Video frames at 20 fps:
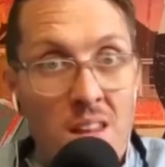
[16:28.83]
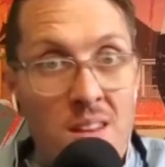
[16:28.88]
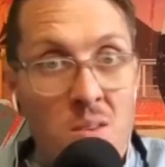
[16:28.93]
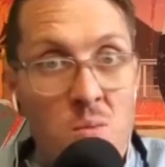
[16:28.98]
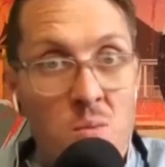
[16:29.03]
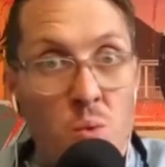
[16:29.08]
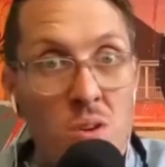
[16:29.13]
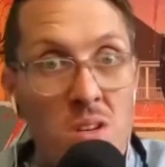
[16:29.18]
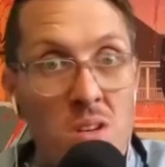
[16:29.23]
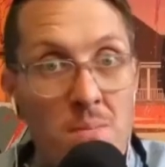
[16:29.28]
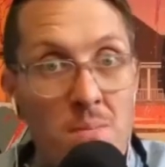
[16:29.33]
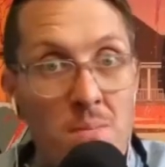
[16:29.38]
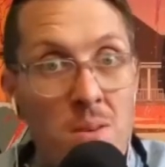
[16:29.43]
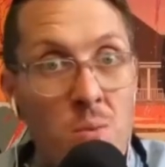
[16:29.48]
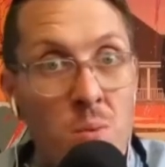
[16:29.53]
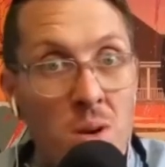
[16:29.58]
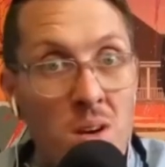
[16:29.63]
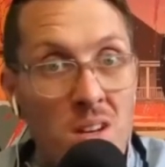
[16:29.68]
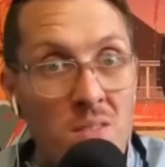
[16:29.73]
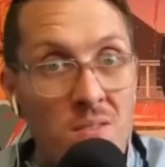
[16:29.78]
Then wouldn't it
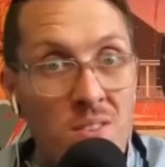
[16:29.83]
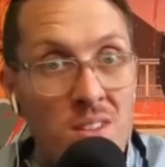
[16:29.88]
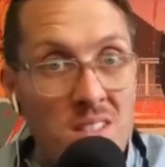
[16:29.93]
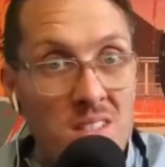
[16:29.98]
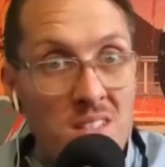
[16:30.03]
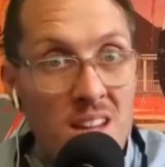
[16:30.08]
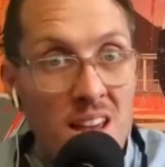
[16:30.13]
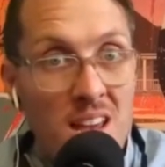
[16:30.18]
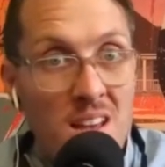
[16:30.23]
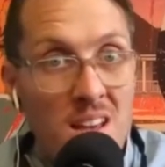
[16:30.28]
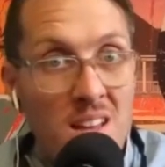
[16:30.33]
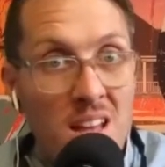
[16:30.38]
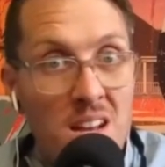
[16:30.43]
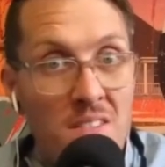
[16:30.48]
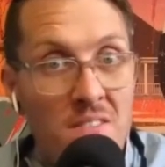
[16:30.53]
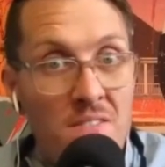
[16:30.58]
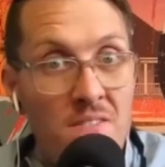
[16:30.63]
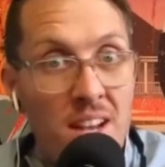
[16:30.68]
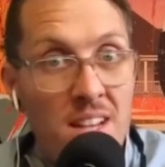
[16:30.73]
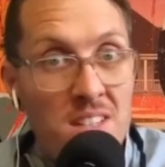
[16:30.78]
be weird if its tail
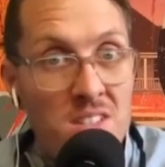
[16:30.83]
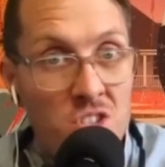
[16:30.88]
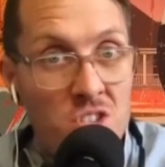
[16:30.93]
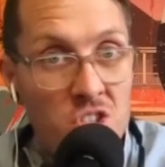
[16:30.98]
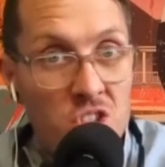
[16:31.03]
had a face